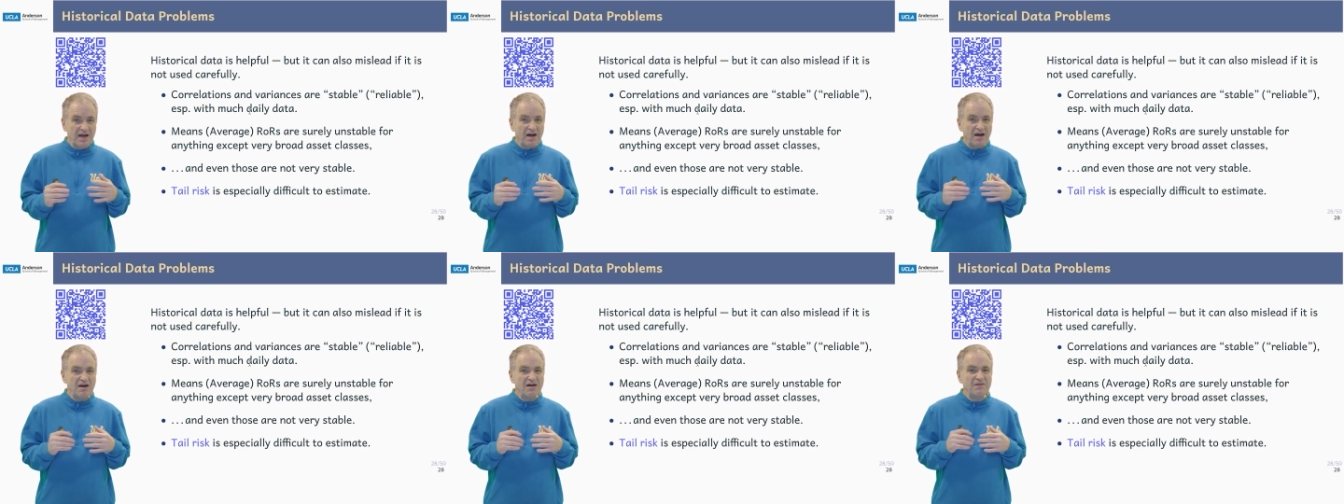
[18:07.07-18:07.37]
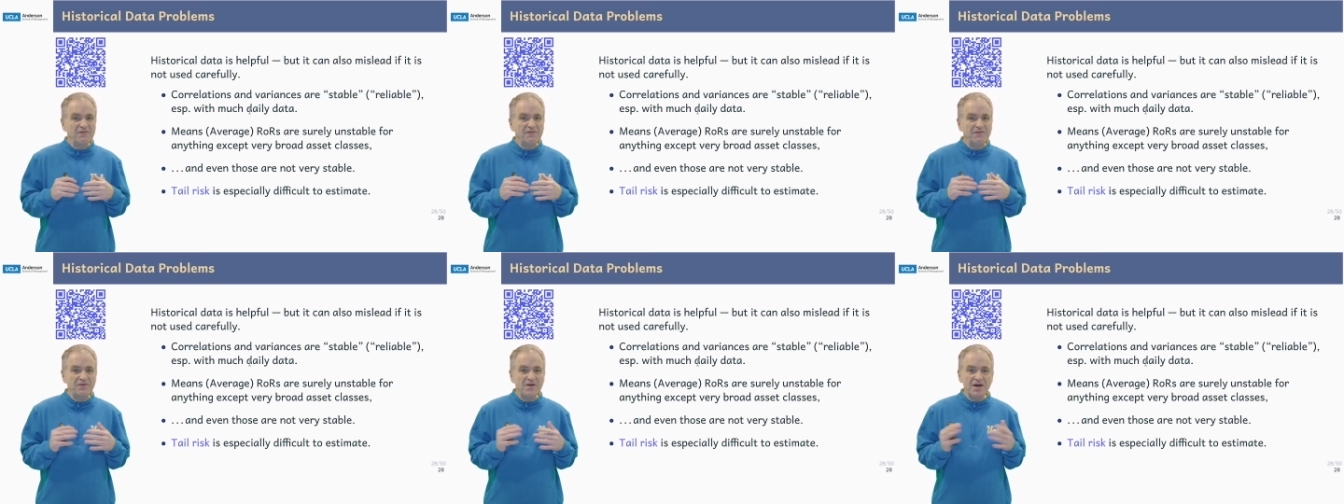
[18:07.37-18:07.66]
are
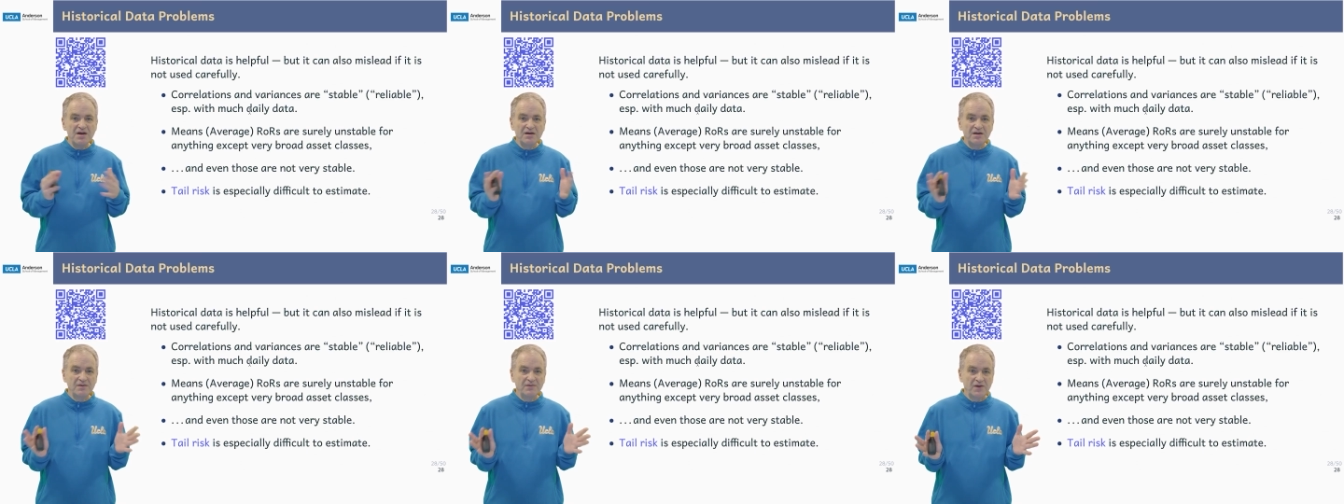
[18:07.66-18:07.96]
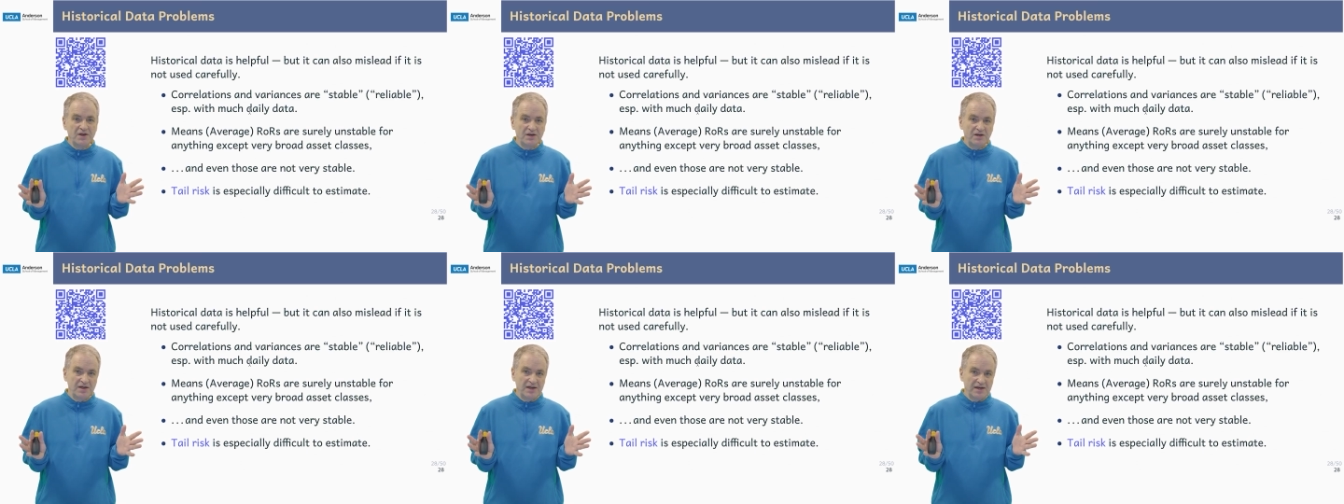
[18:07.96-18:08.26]
very,
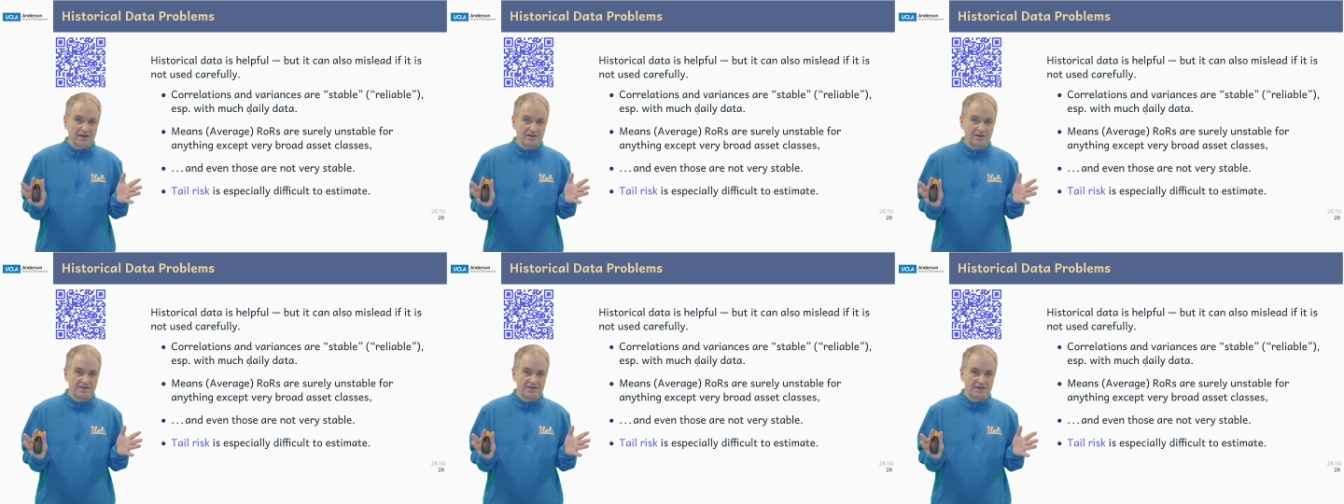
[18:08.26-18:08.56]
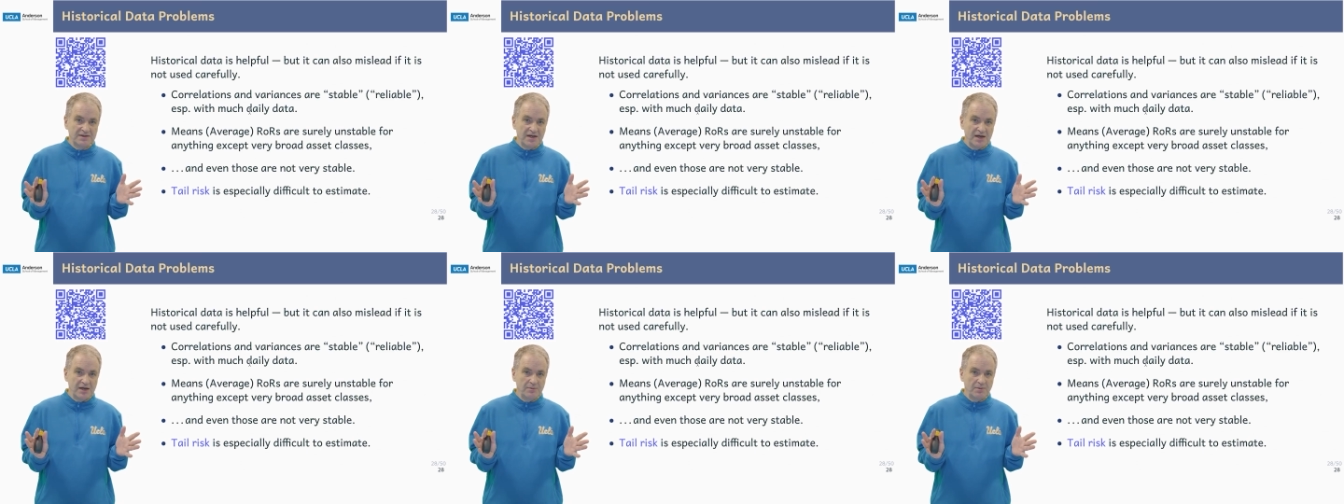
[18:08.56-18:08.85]
very
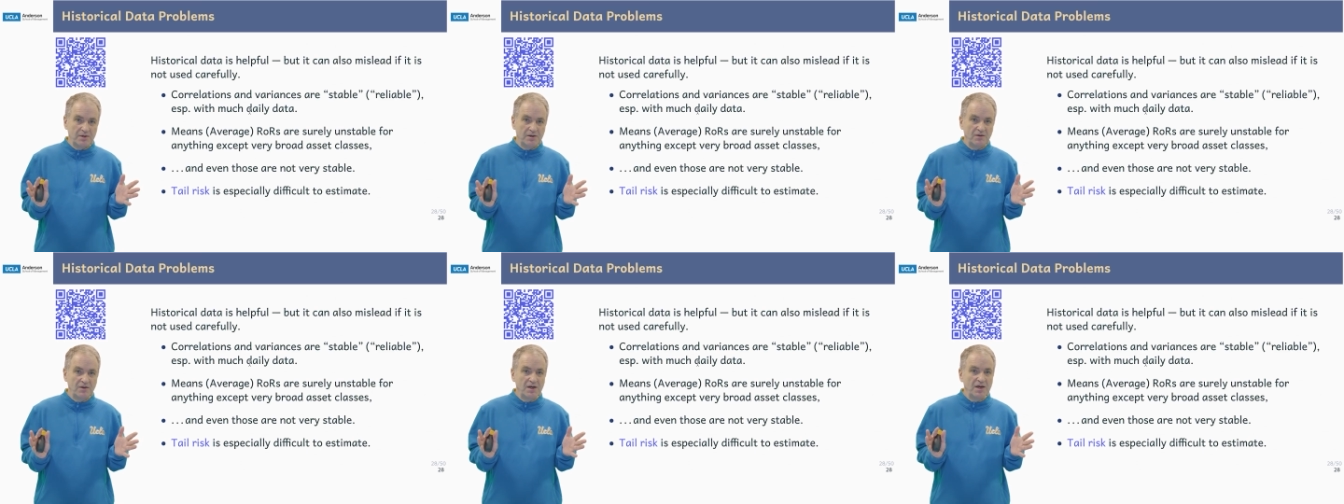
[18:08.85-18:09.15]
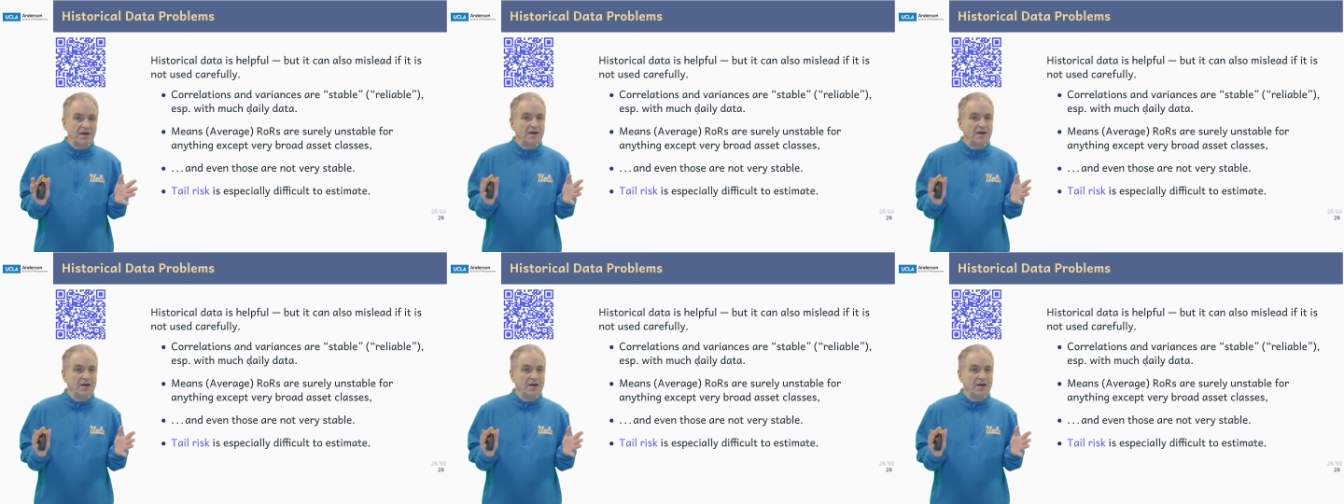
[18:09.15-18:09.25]
unstable